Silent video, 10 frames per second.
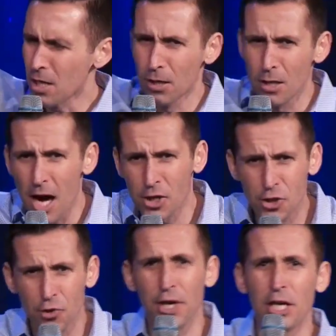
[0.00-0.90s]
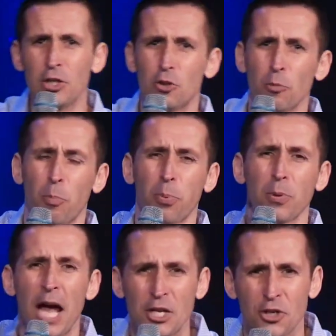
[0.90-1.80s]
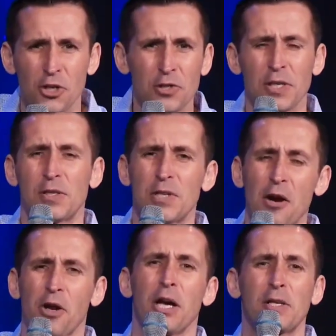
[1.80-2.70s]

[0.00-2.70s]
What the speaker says: luxury, into pleasures, etc.,